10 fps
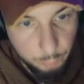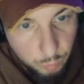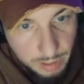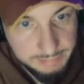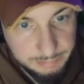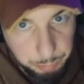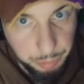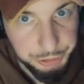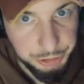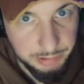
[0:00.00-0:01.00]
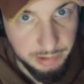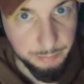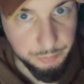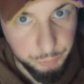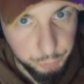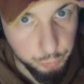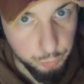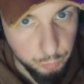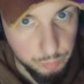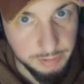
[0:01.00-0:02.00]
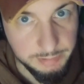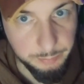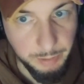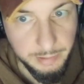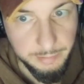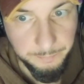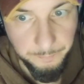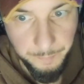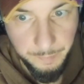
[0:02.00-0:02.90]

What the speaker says: West pushing them to do this, man?